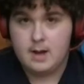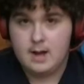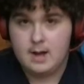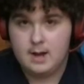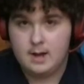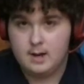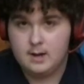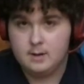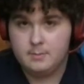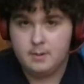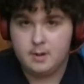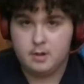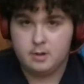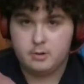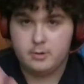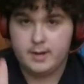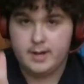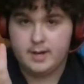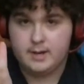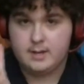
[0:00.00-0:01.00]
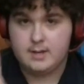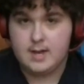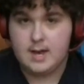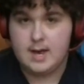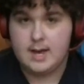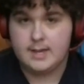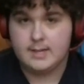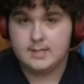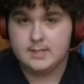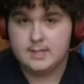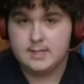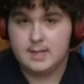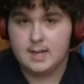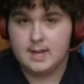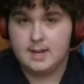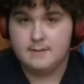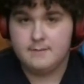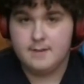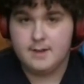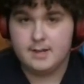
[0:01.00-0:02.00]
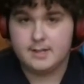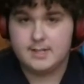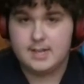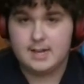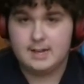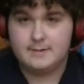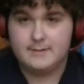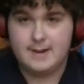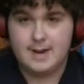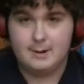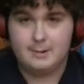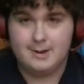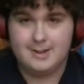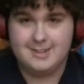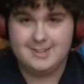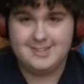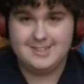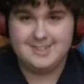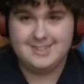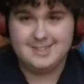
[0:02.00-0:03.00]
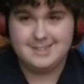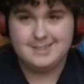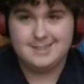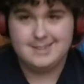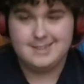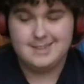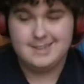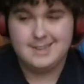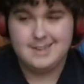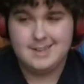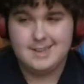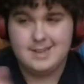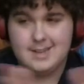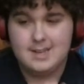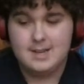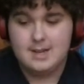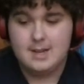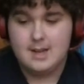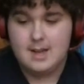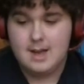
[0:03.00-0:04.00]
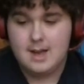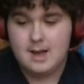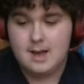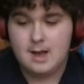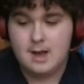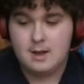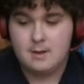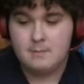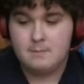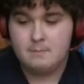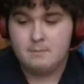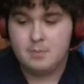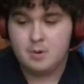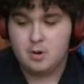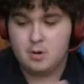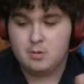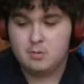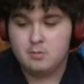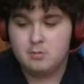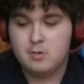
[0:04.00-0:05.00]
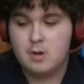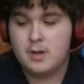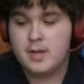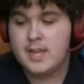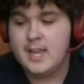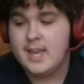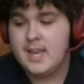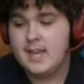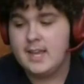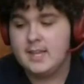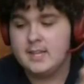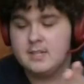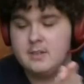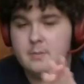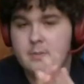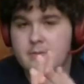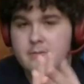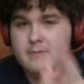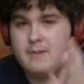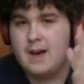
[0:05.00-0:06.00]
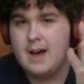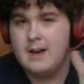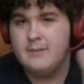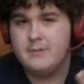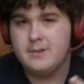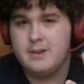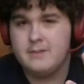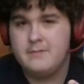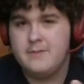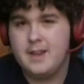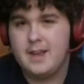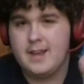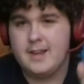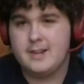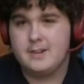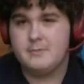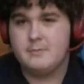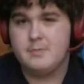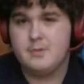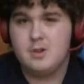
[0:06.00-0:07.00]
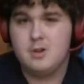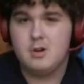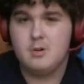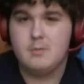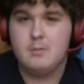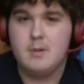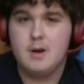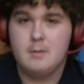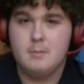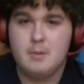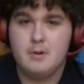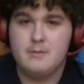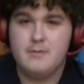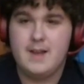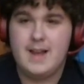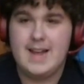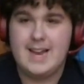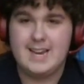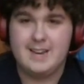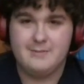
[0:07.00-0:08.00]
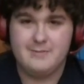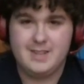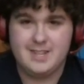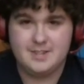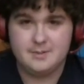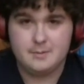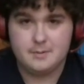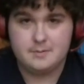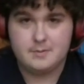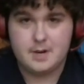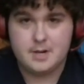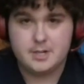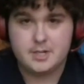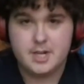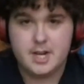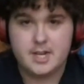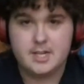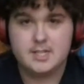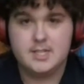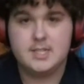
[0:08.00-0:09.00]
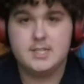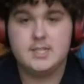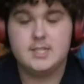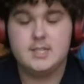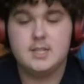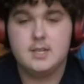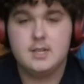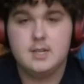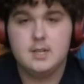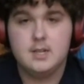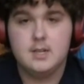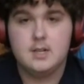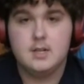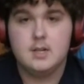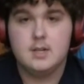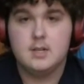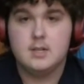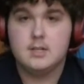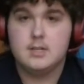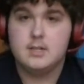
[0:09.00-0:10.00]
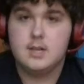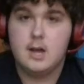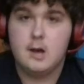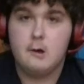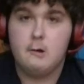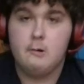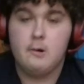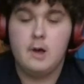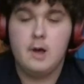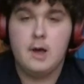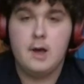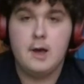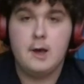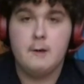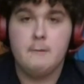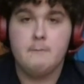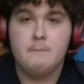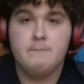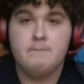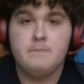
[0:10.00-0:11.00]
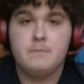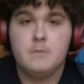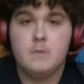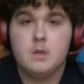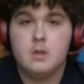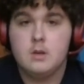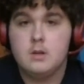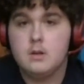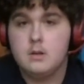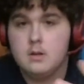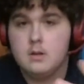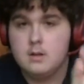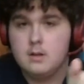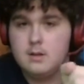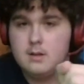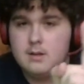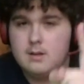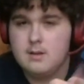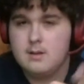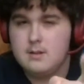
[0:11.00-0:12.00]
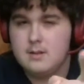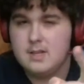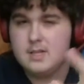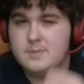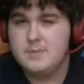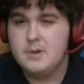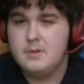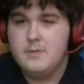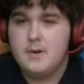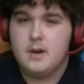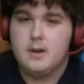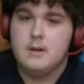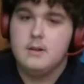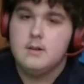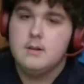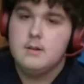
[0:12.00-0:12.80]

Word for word: and Apollo Creed dies in like the first half an hour. But Rocky is number 5. I don't feel like it could come above any of these other franchises. So, let's move on